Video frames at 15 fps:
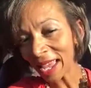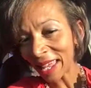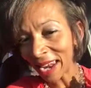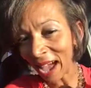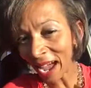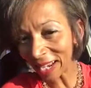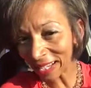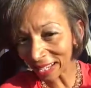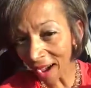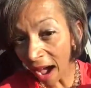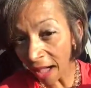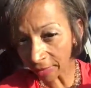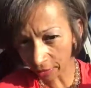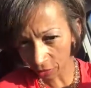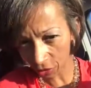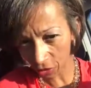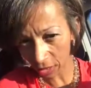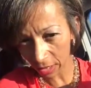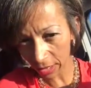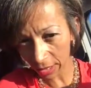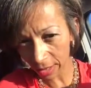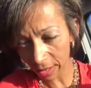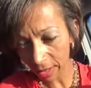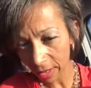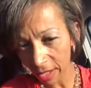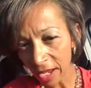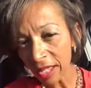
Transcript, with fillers: and ideologies.